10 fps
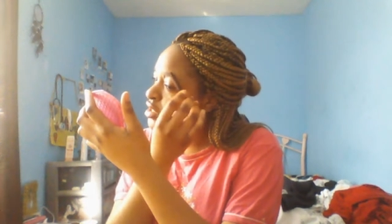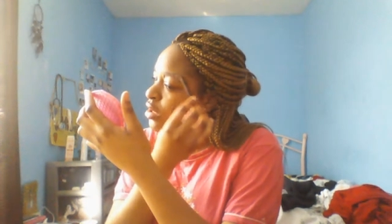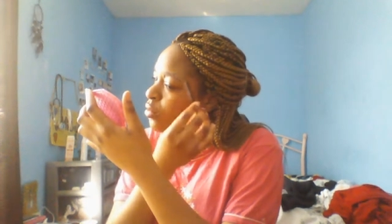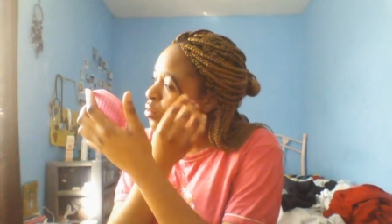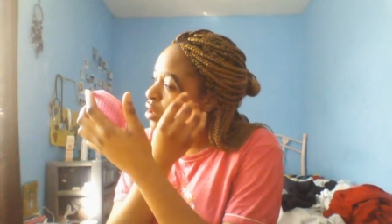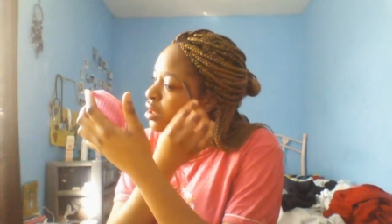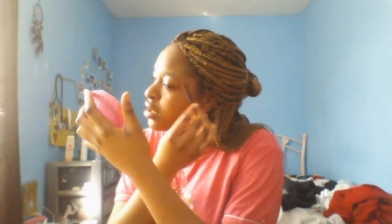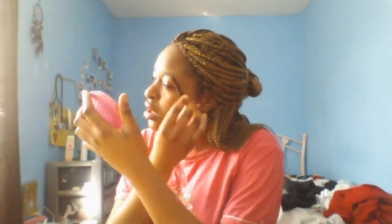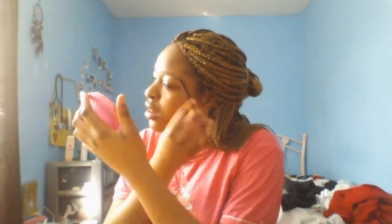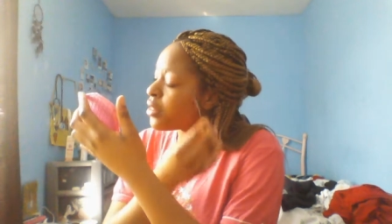if there's
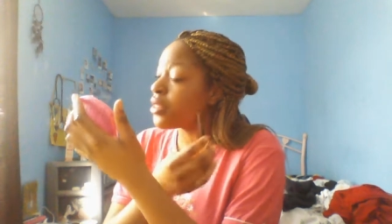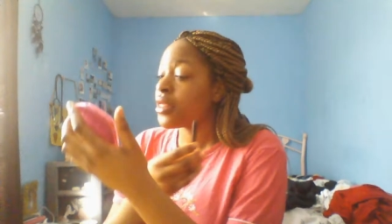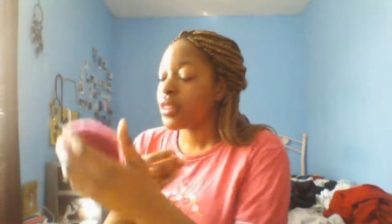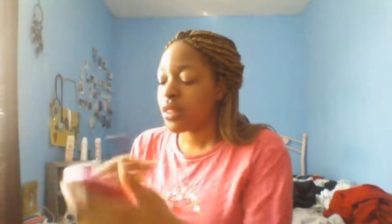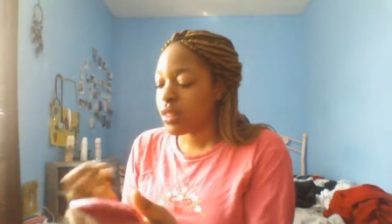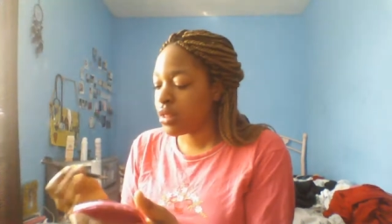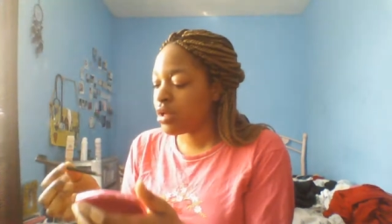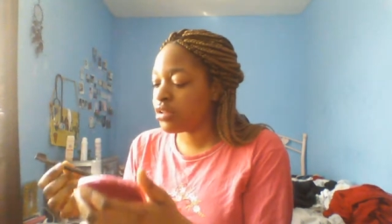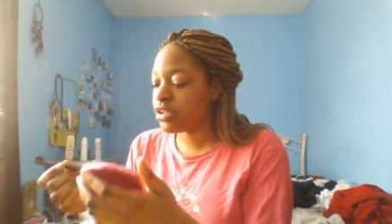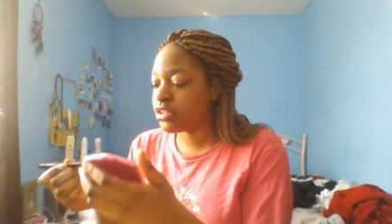someone
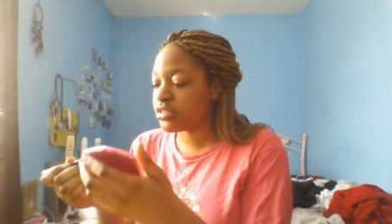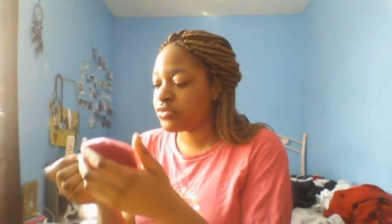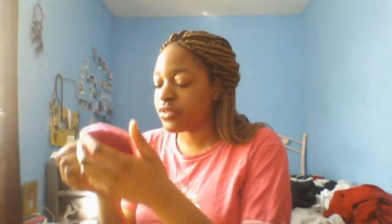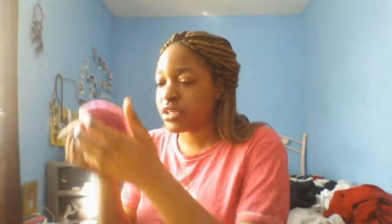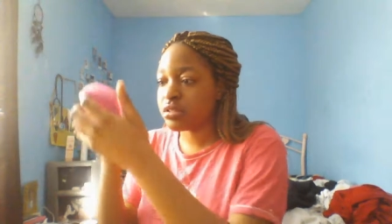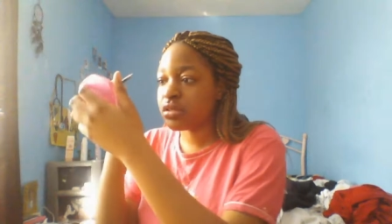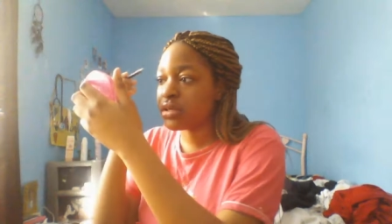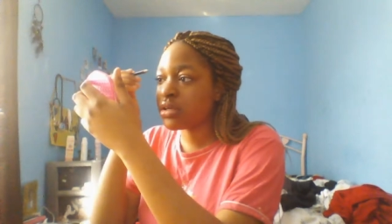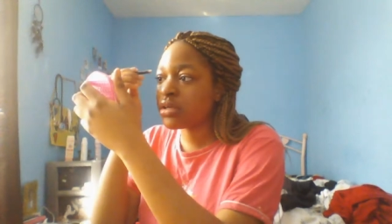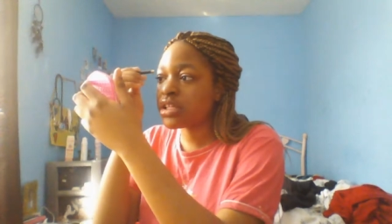on the
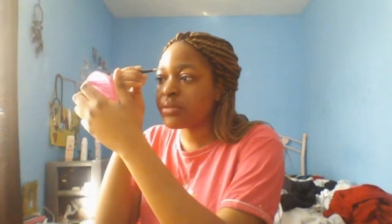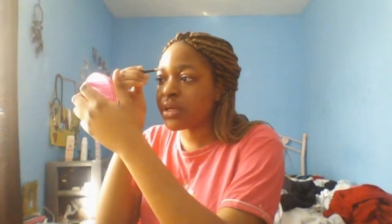street